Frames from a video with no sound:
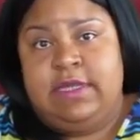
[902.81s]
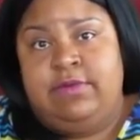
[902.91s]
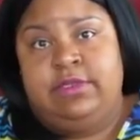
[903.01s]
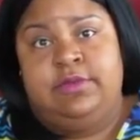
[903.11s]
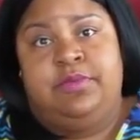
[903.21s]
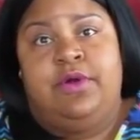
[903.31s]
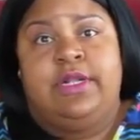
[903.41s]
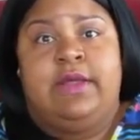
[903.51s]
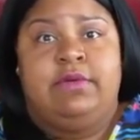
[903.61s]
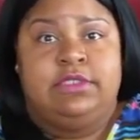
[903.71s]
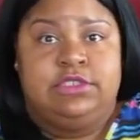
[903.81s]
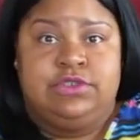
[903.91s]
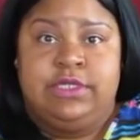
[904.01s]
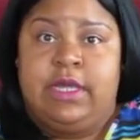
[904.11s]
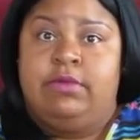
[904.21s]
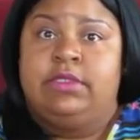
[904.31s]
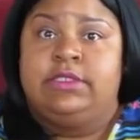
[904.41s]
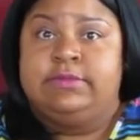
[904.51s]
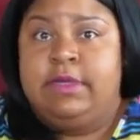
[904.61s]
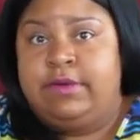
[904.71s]
I wanted to party. I wanted to drink. I wanted
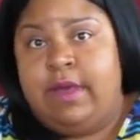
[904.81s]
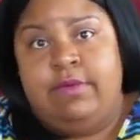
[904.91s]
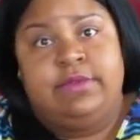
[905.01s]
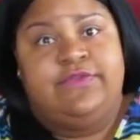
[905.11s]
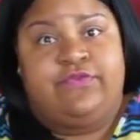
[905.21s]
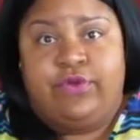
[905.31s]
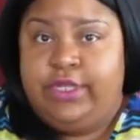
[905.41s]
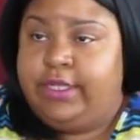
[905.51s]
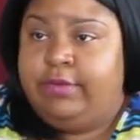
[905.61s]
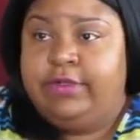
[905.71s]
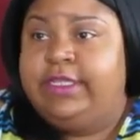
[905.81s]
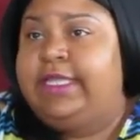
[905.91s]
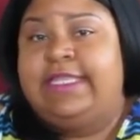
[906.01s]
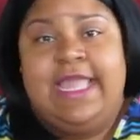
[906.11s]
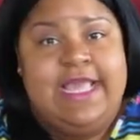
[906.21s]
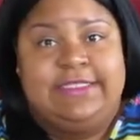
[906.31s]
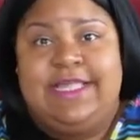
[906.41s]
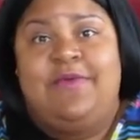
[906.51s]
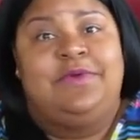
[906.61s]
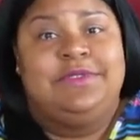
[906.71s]
to smoke. I wanted to freak. I wanted to get
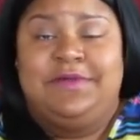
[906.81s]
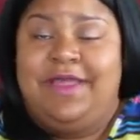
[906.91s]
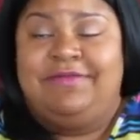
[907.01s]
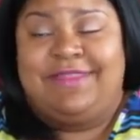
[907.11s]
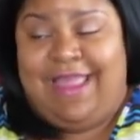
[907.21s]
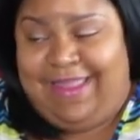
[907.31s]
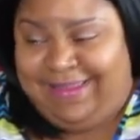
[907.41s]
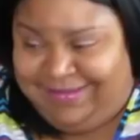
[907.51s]
nasty. I wanted to do everything.